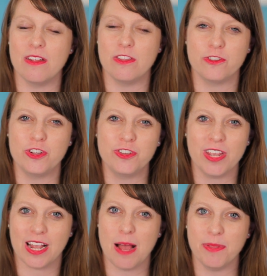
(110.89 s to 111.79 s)
There's
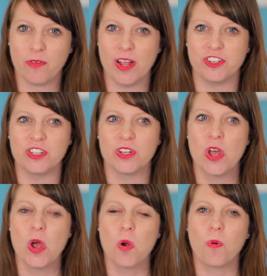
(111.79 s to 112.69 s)
usually a couple of questions
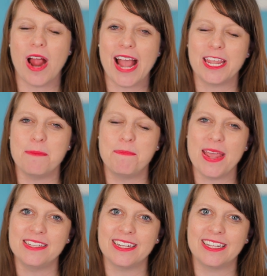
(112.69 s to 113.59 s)
where I can
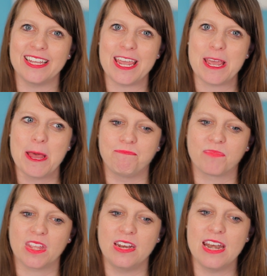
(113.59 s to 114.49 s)
basically
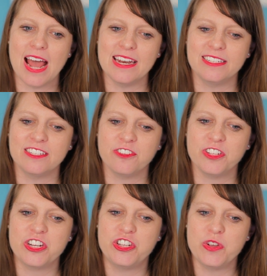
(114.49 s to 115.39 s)
not
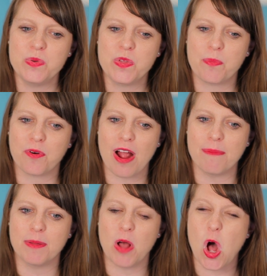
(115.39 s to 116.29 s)
necessarily do the
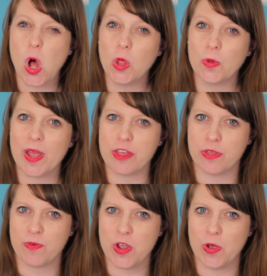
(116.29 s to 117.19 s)
problem all the way
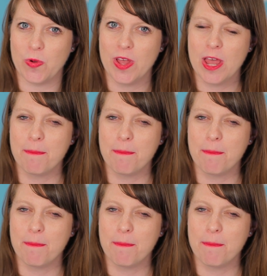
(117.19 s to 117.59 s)
through,